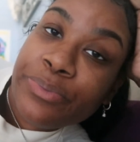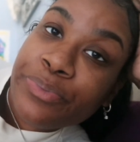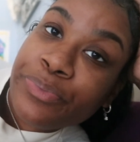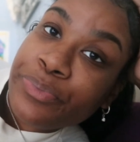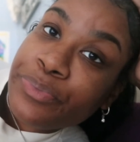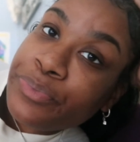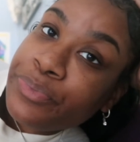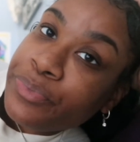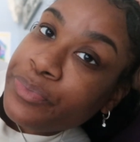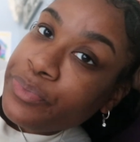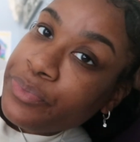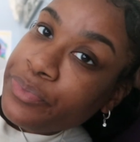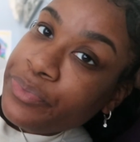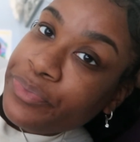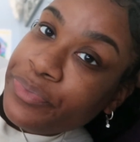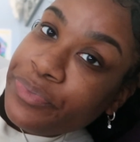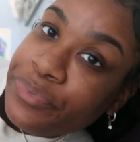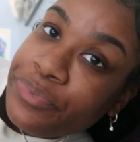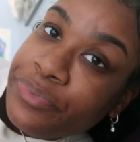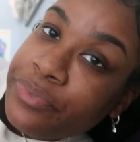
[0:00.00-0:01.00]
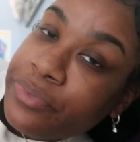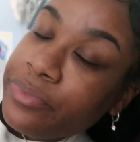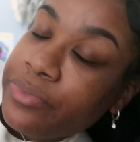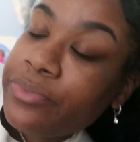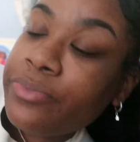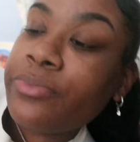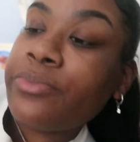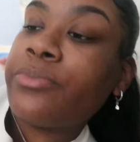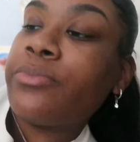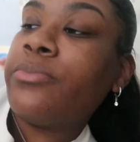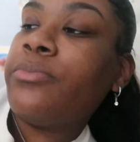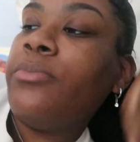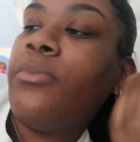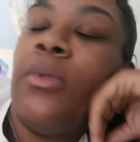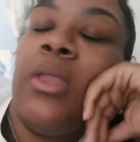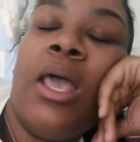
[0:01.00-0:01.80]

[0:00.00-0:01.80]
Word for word: Three pairs of shoes